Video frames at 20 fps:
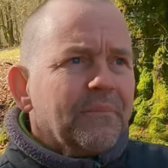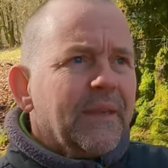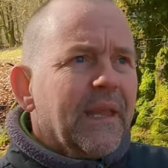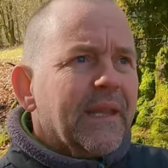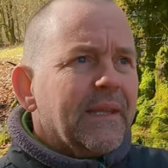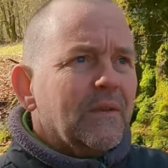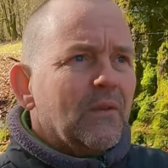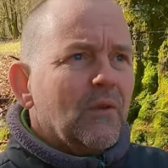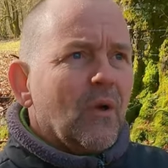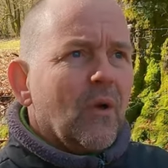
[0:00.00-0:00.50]

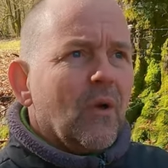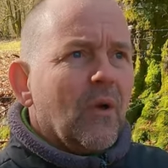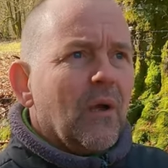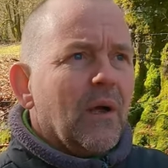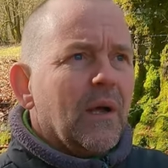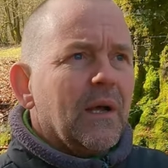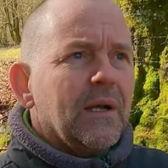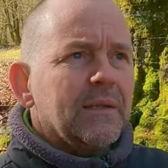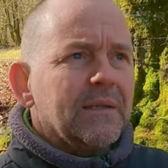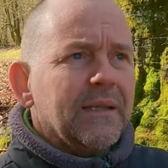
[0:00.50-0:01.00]
didn't
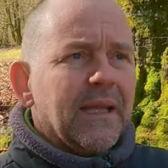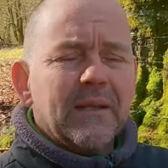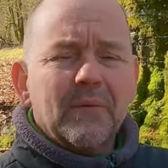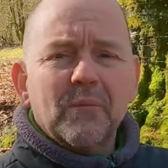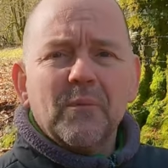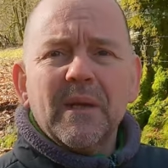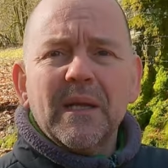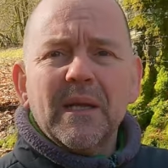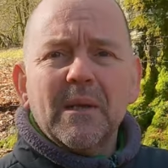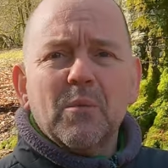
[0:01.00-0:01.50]

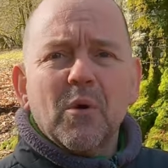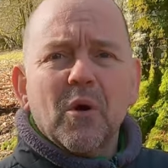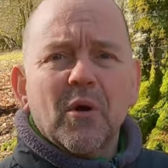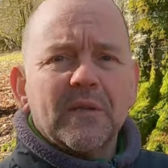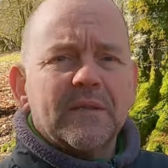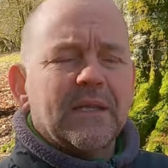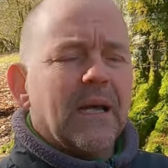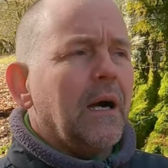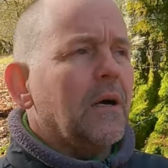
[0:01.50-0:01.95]
really work